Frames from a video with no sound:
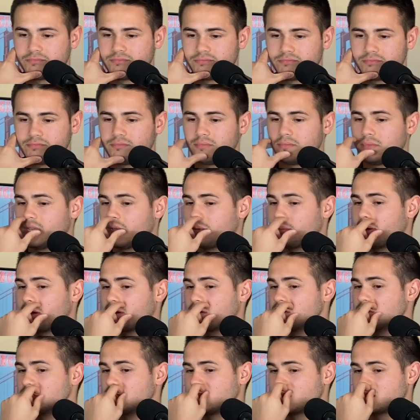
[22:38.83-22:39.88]
Yeah,
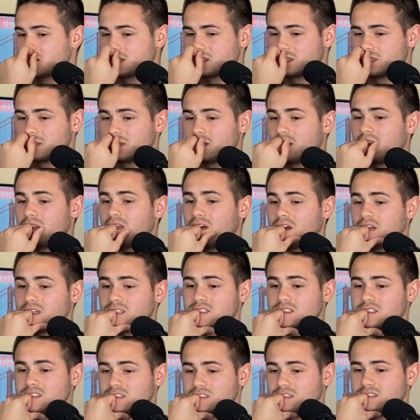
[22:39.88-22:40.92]
Michael Johnson
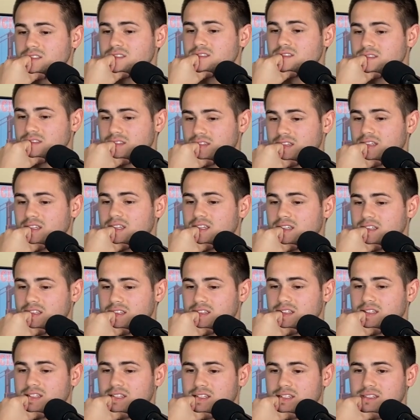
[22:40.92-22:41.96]
lost
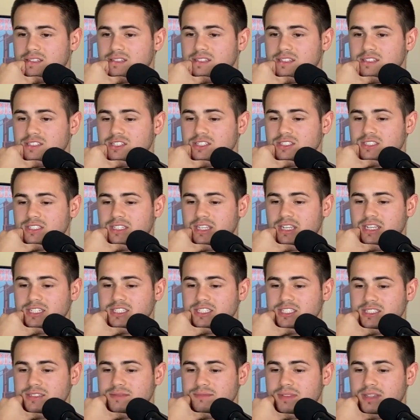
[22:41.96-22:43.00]
to Justin
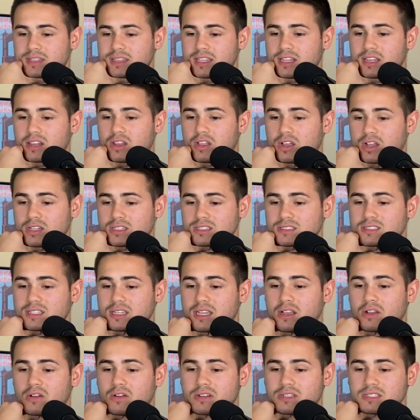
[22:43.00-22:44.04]
Gaethje and then lost to
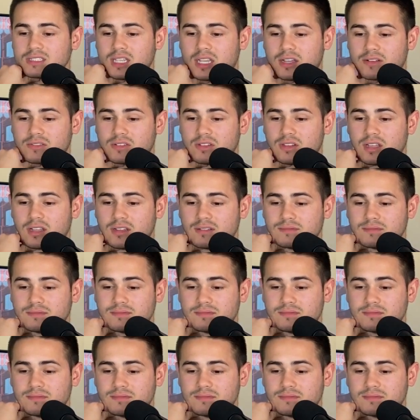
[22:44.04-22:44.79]
Elkins after that.